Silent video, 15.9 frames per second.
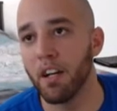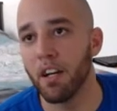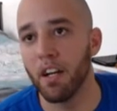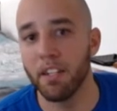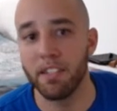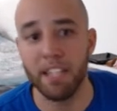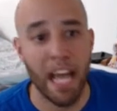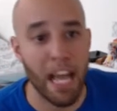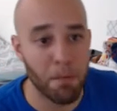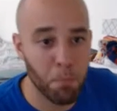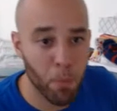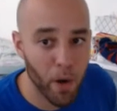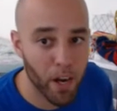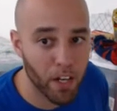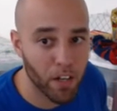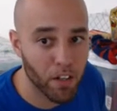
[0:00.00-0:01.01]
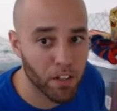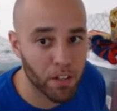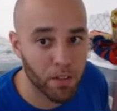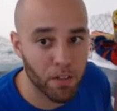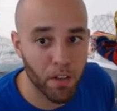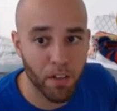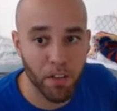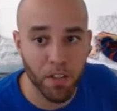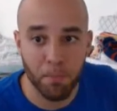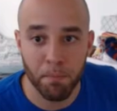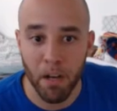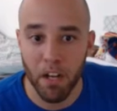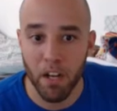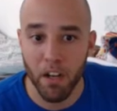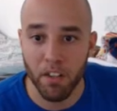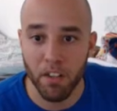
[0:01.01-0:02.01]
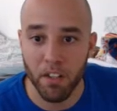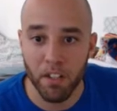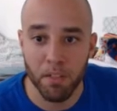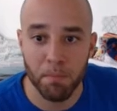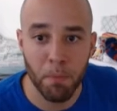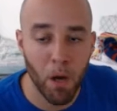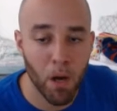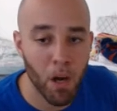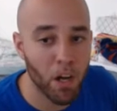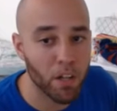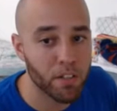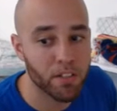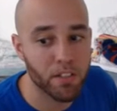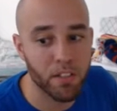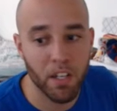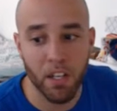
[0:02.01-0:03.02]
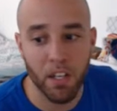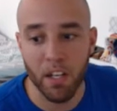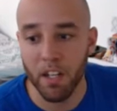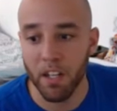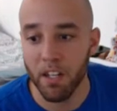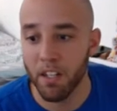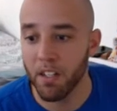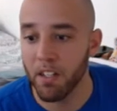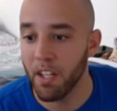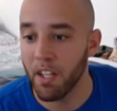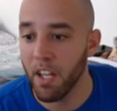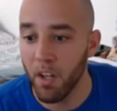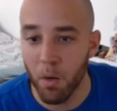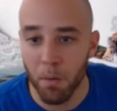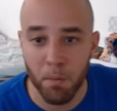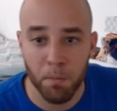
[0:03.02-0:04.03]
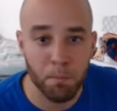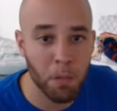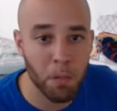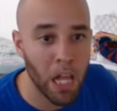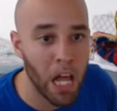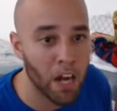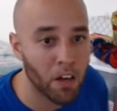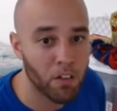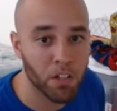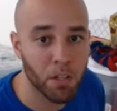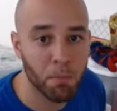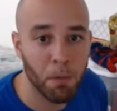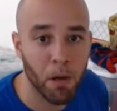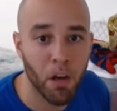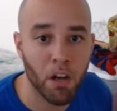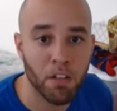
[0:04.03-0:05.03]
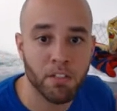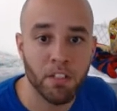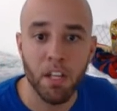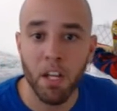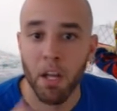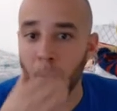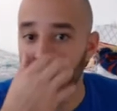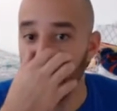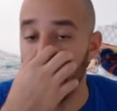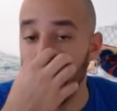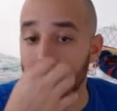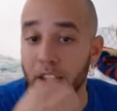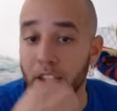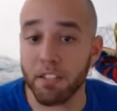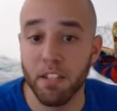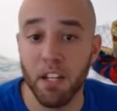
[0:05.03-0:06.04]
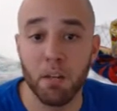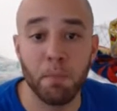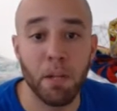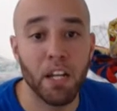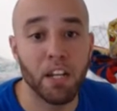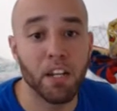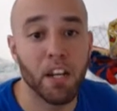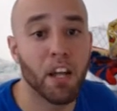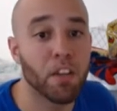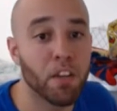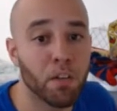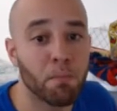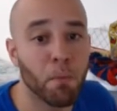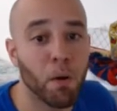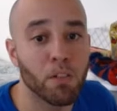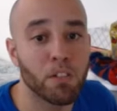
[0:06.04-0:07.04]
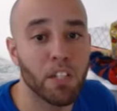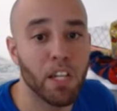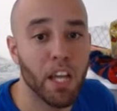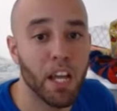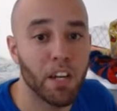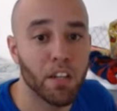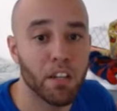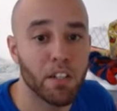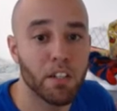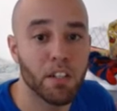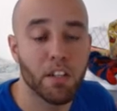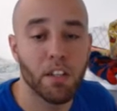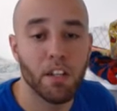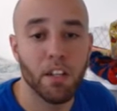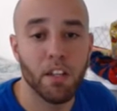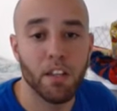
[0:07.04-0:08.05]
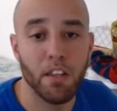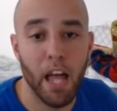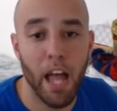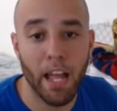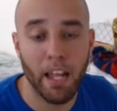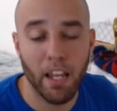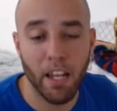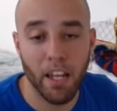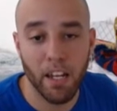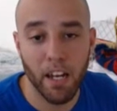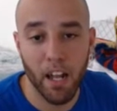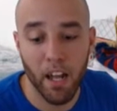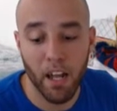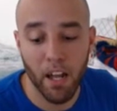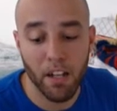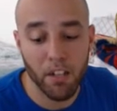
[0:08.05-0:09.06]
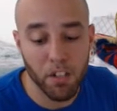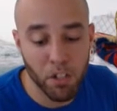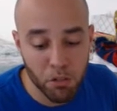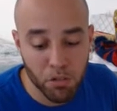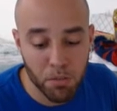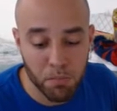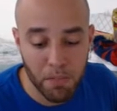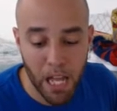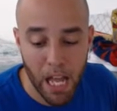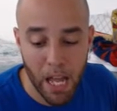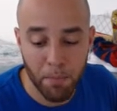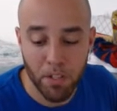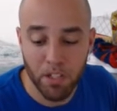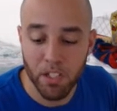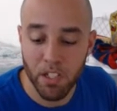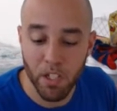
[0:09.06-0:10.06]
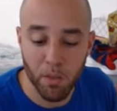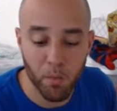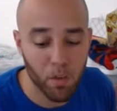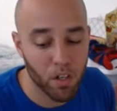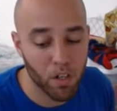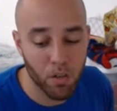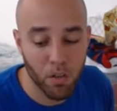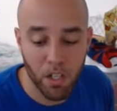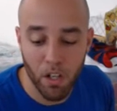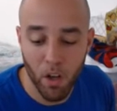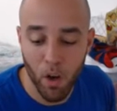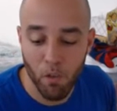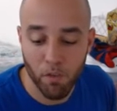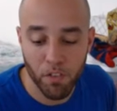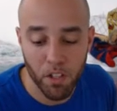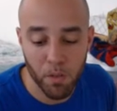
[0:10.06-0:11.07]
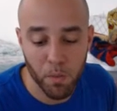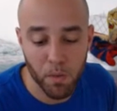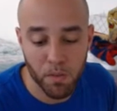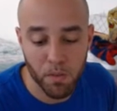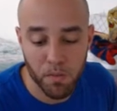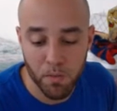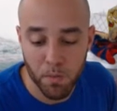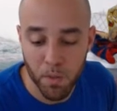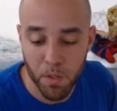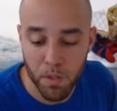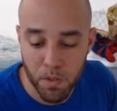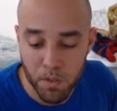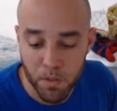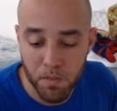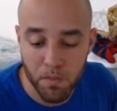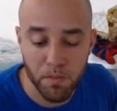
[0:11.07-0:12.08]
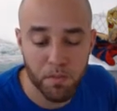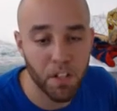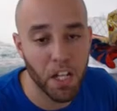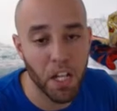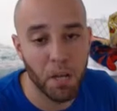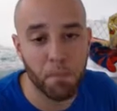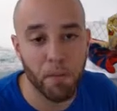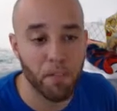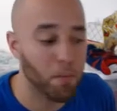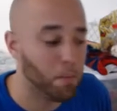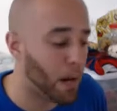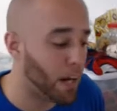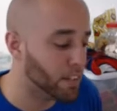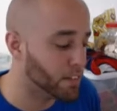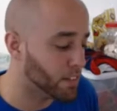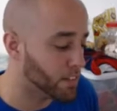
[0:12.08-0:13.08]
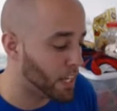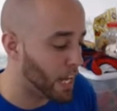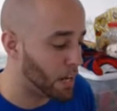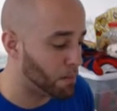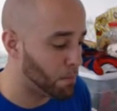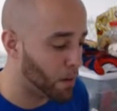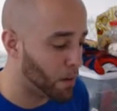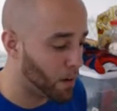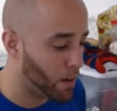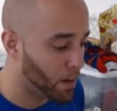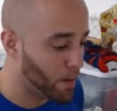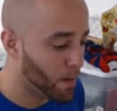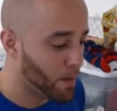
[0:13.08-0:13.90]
attack break on the boss, heal block on the boss. Beth is going to be another multi-hitter that can do some damage, and then Raccoon hopefully will fill up everybody's attack bar.